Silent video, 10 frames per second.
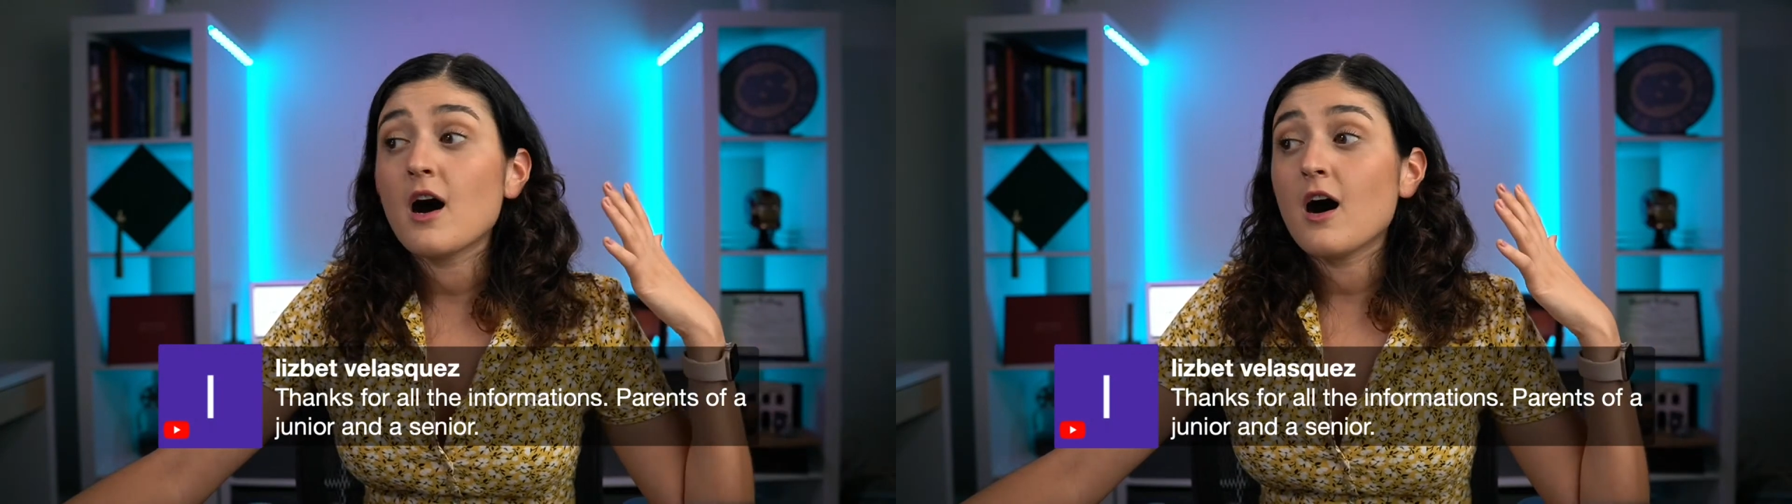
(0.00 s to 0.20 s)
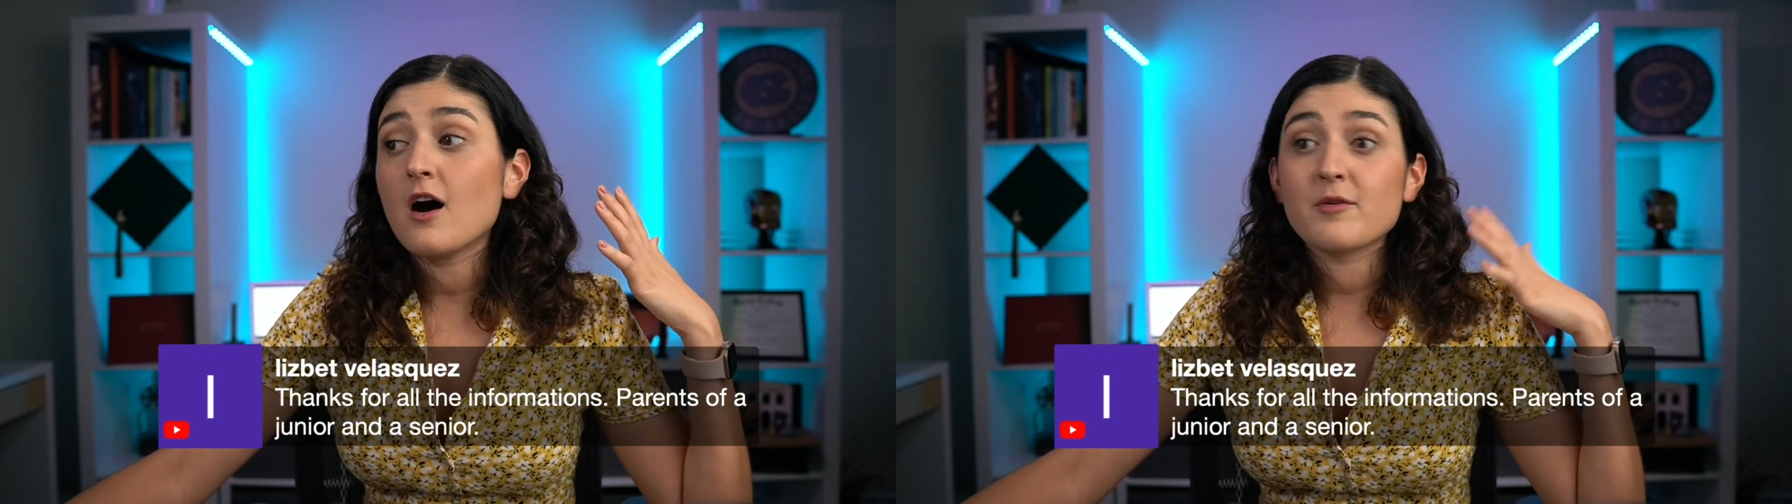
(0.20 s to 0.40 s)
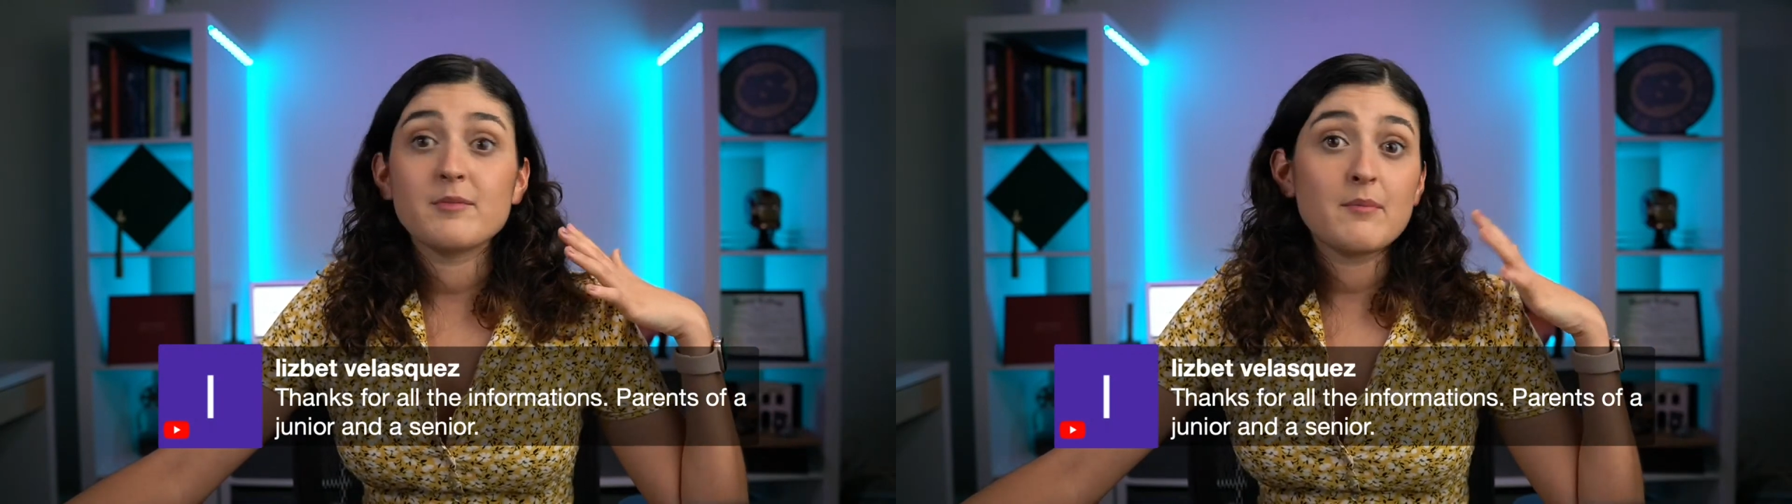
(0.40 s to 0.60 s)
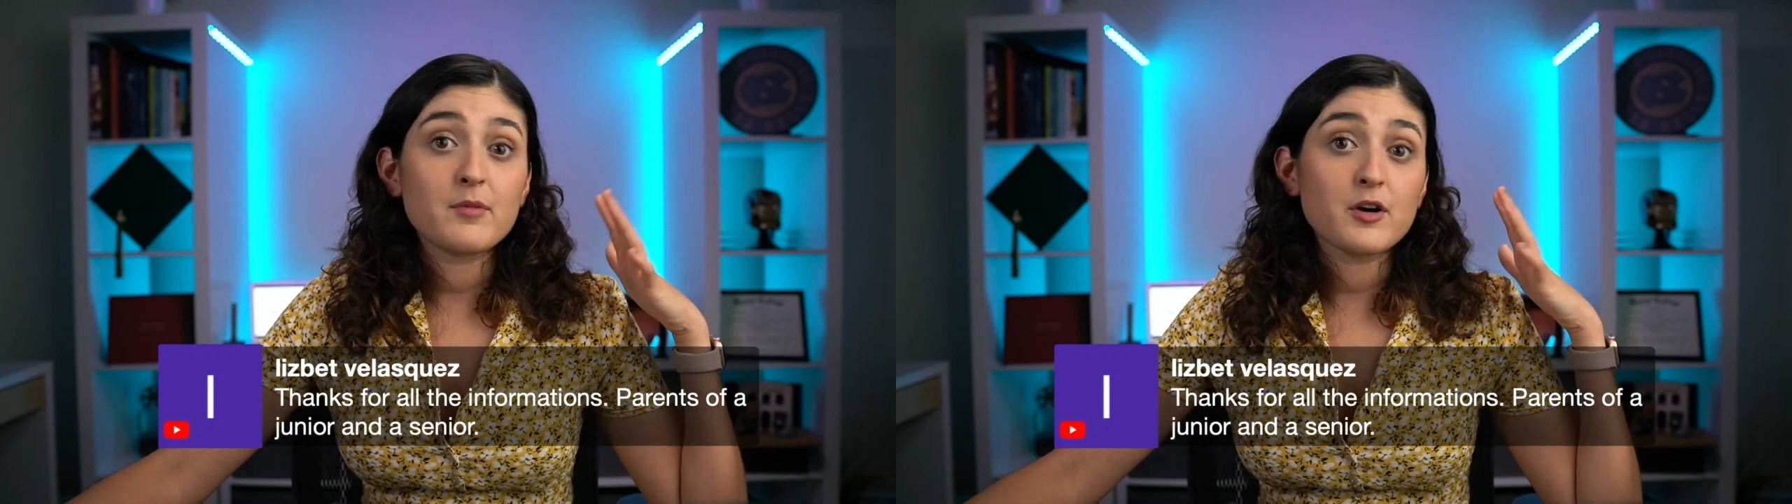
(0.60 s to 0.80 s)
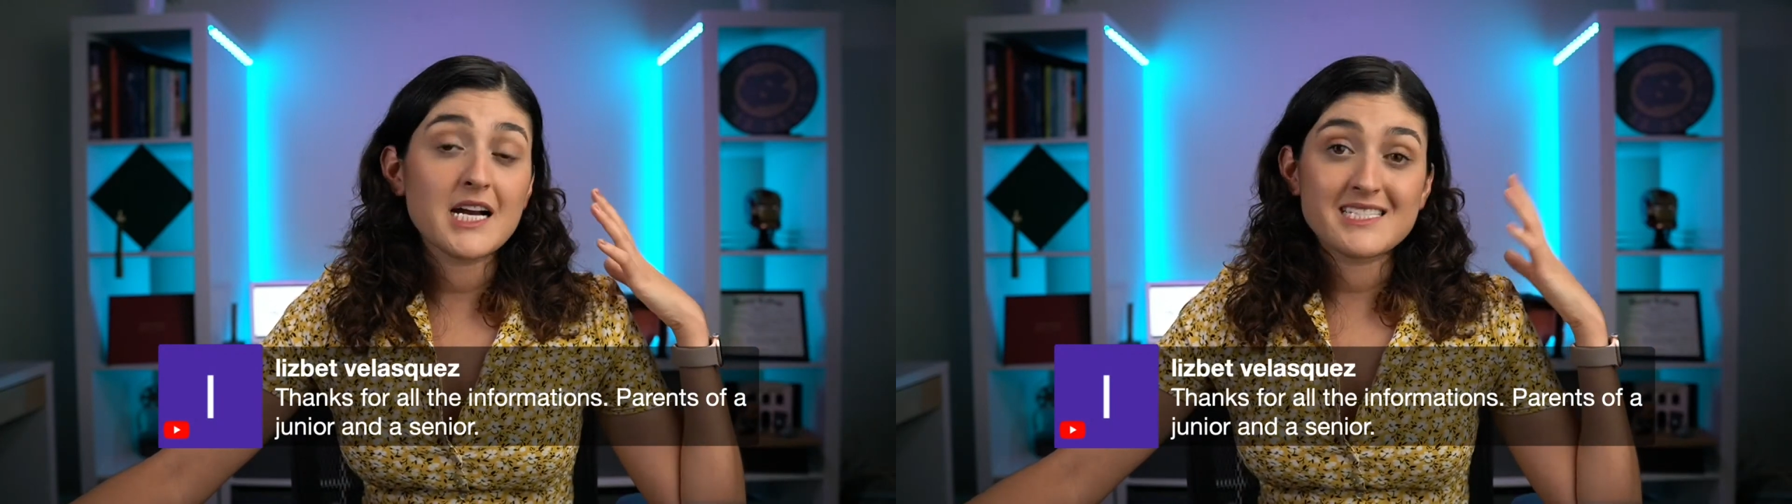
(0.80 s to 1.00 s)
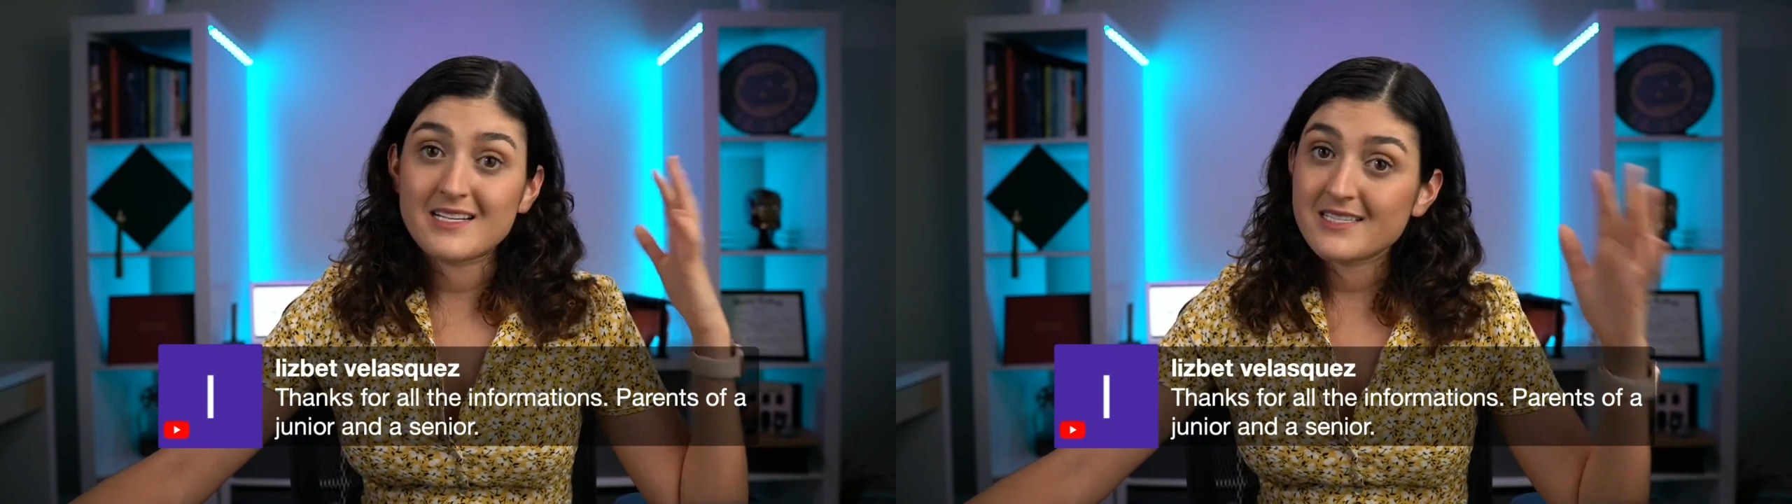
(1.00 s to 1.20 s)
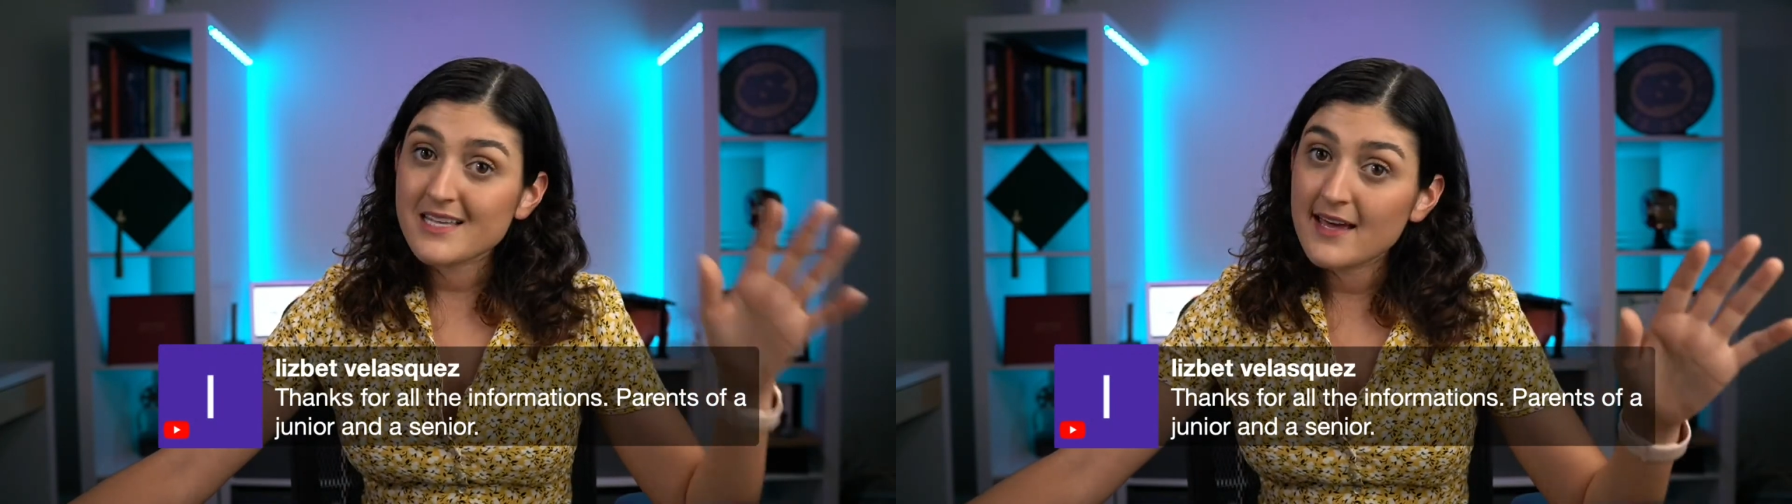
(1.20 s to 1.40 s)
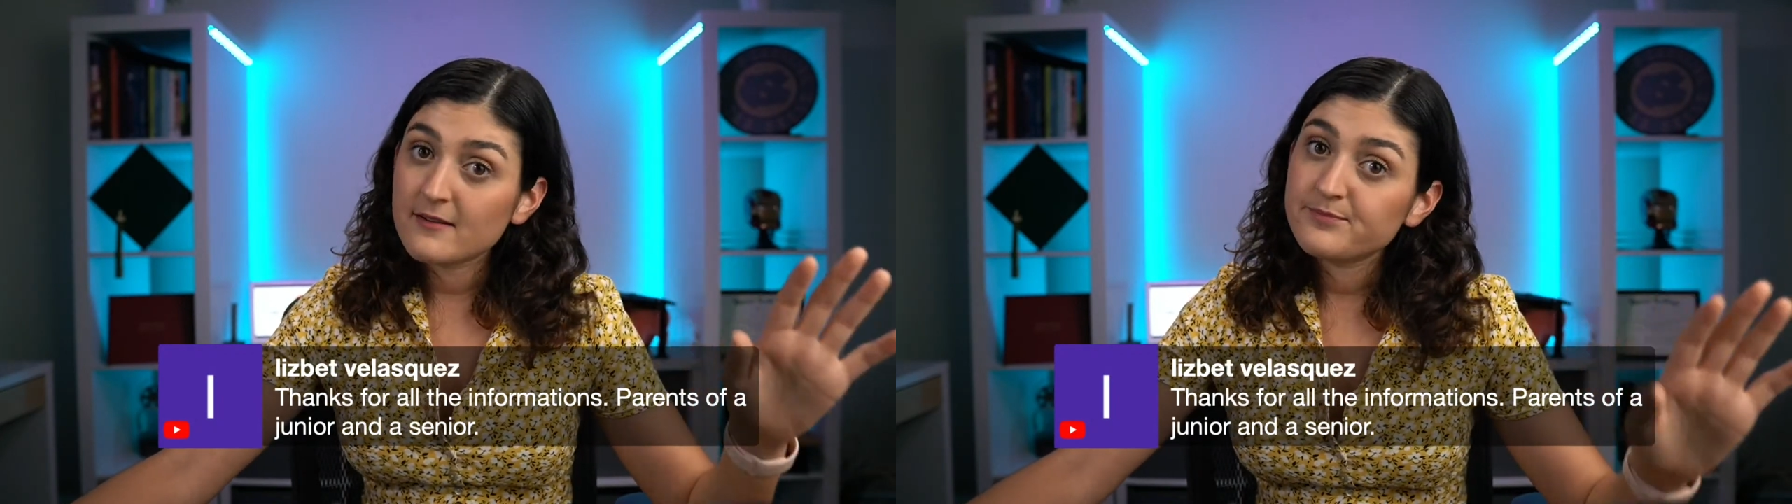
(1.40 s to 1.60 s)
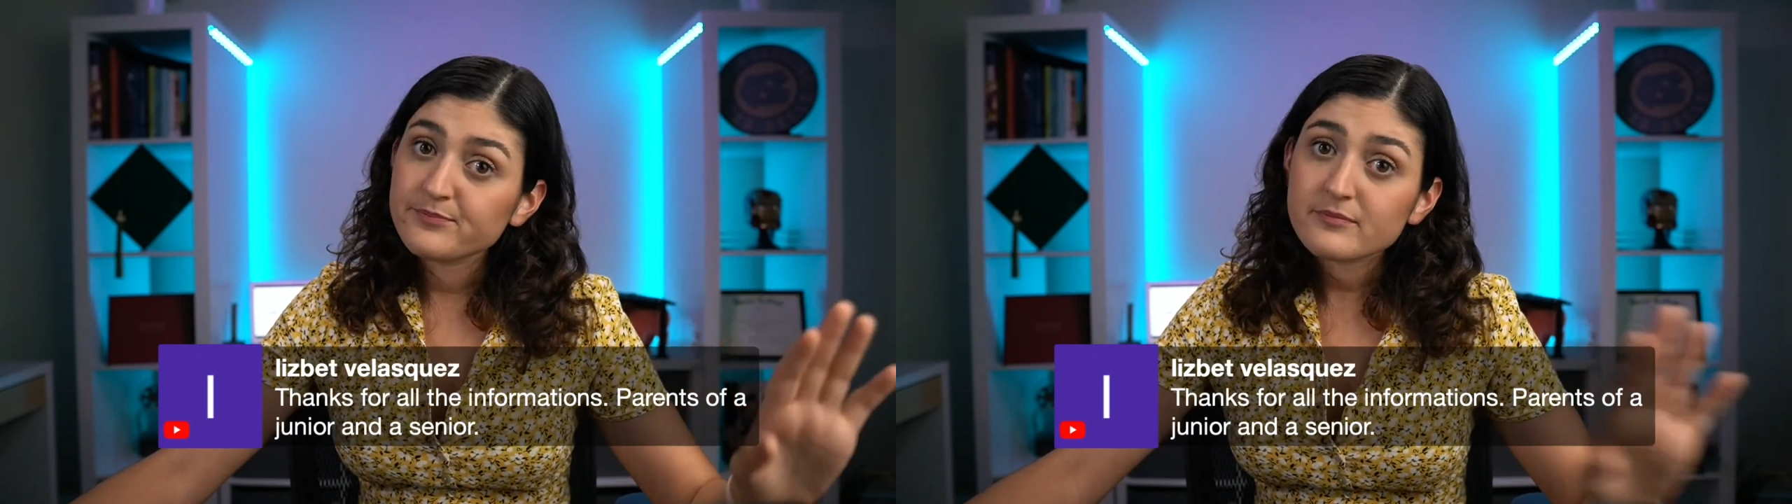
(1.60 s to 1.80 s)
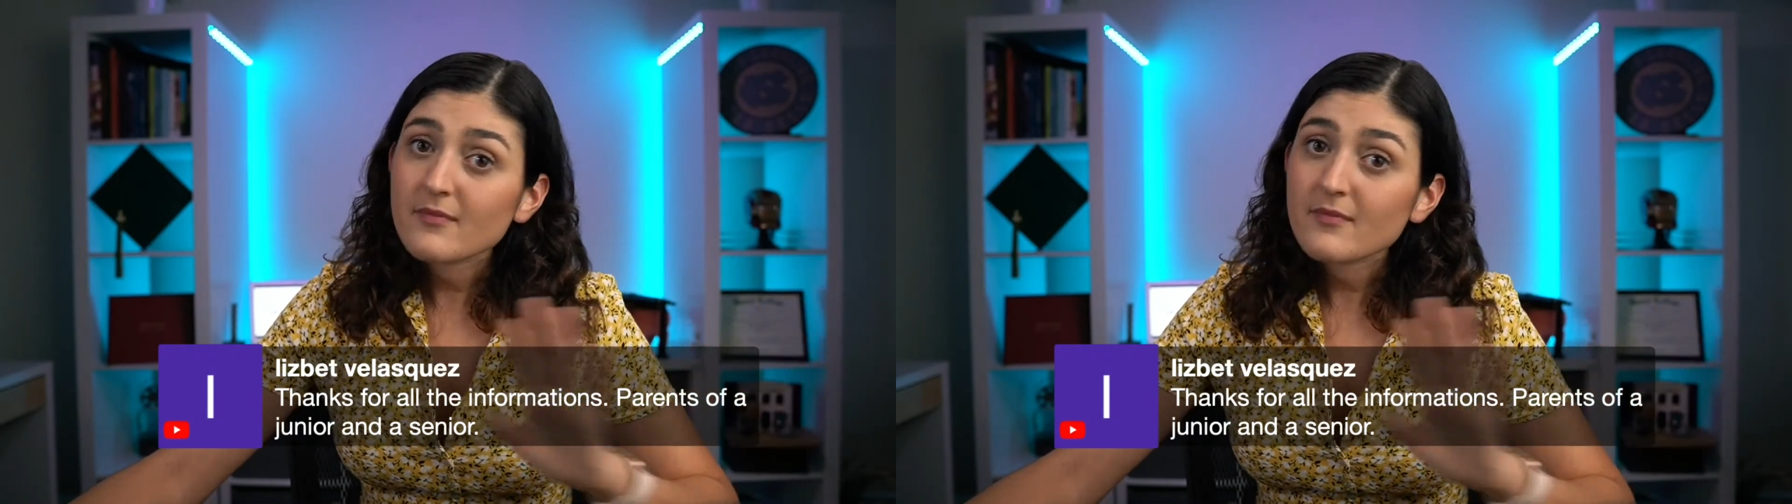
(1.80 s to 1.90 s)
Remember, as I said,